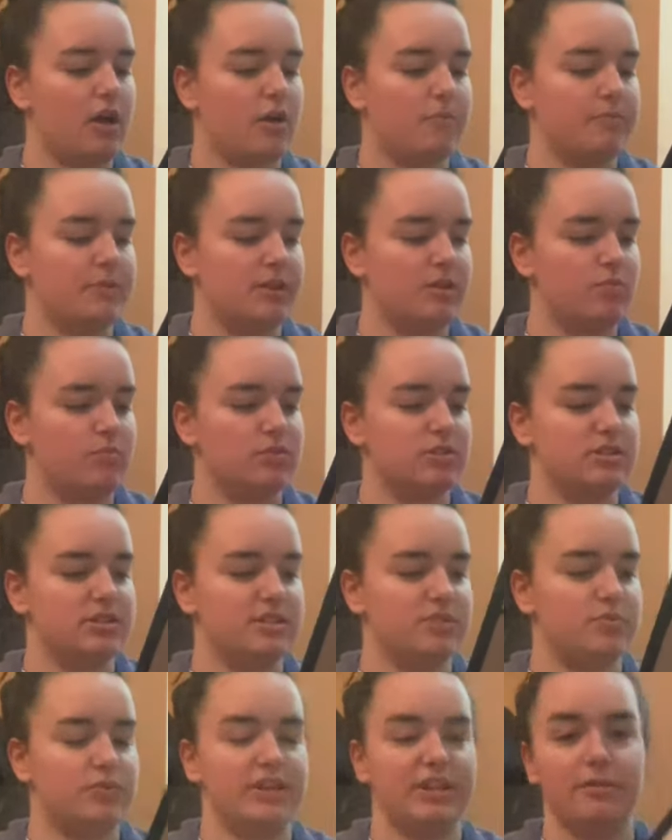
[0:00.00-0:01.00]
got me was
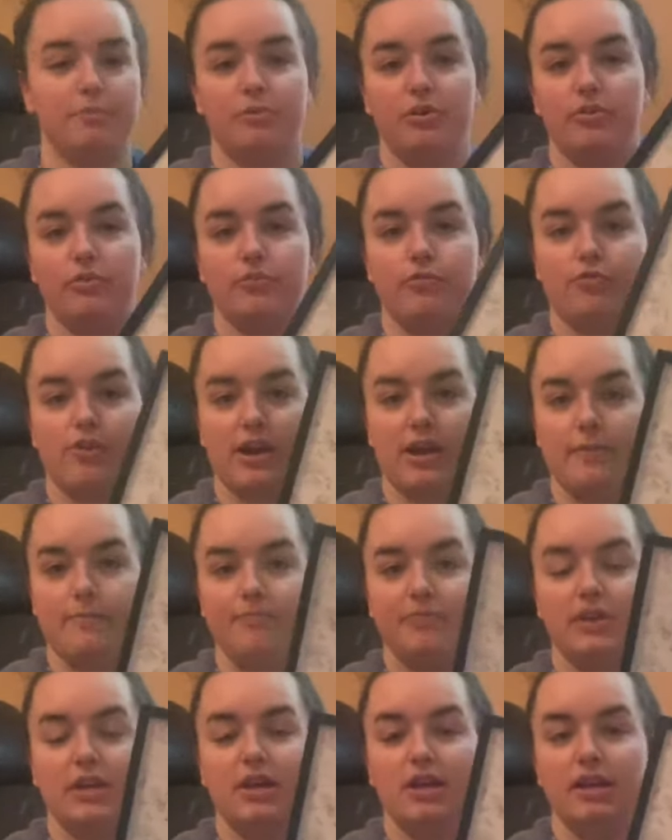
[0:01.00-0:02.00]
this Winnie the Pooh
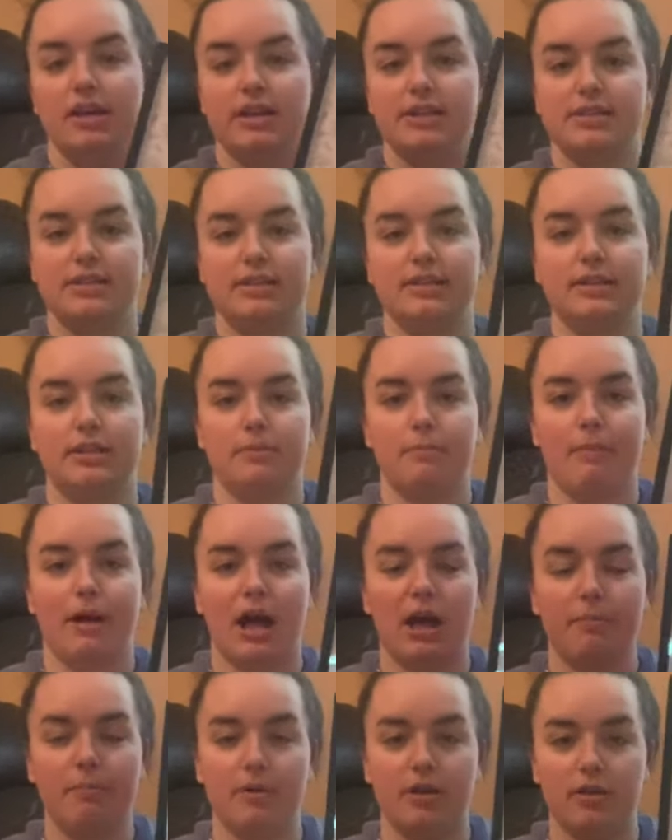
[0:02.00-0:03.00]
frame. It's a little
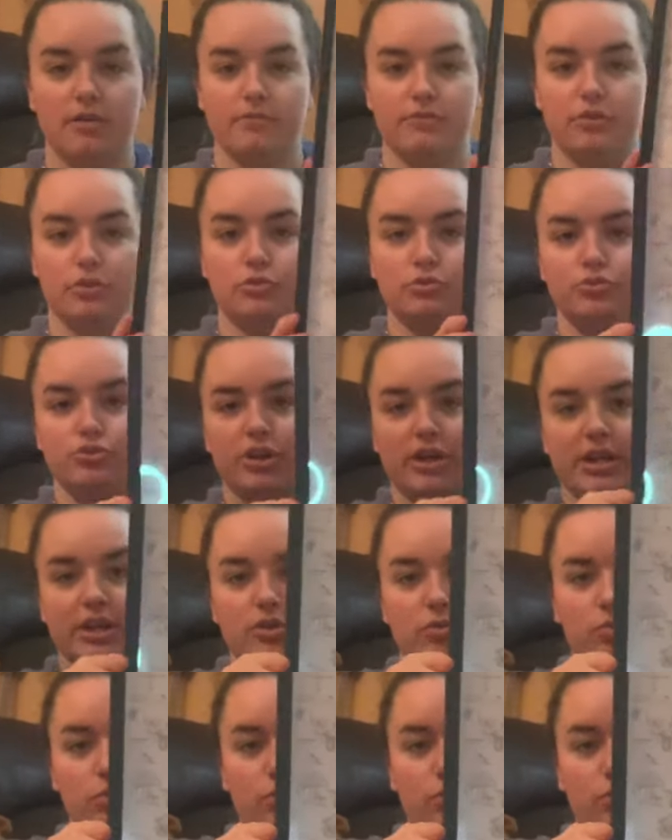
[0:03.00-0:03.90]
map of the hundred acre